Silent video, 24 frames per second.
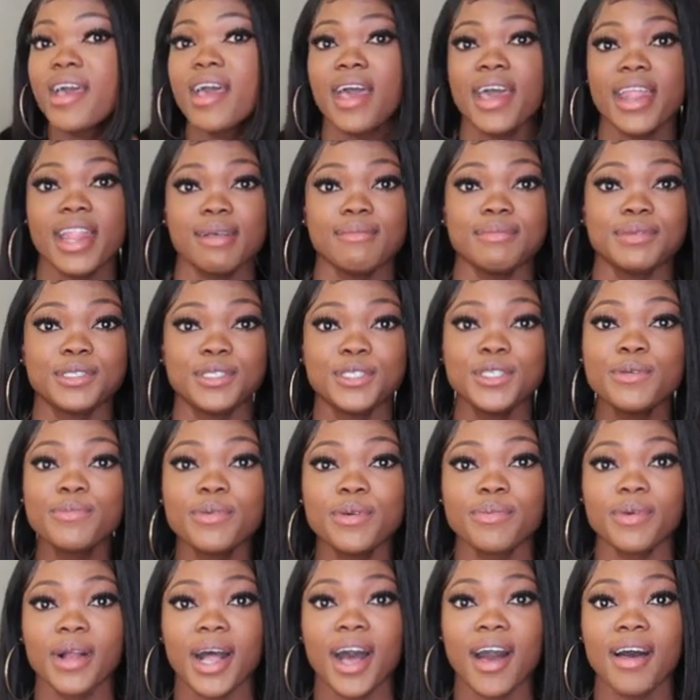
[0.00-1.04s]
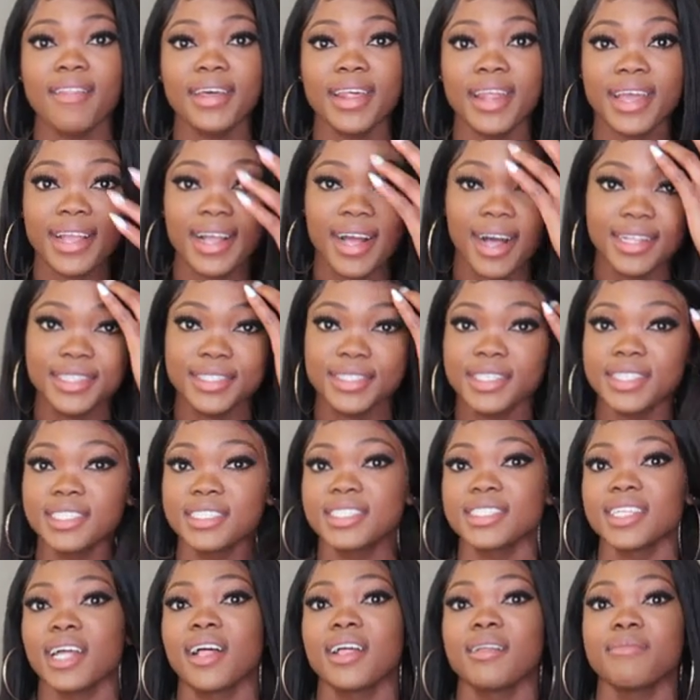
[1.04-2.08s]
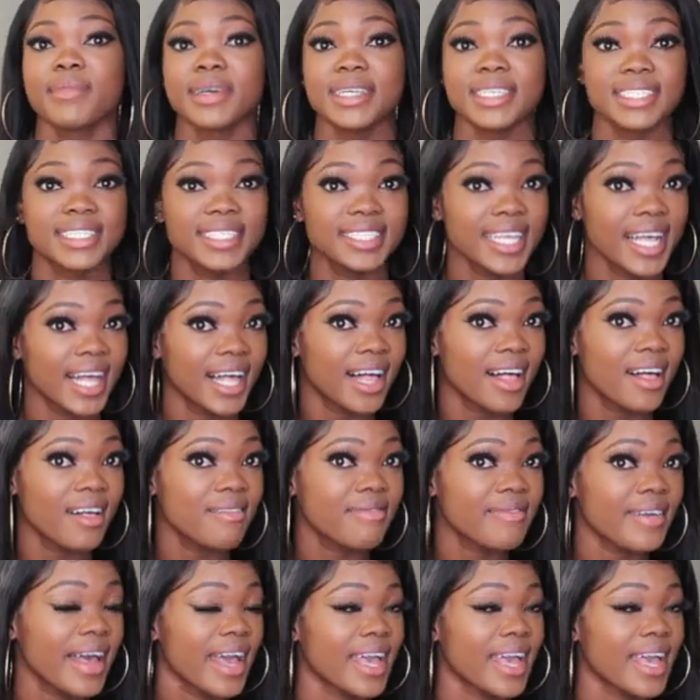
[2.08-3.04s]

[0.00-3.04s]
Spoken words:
and I'm super proud that I got to install it myself.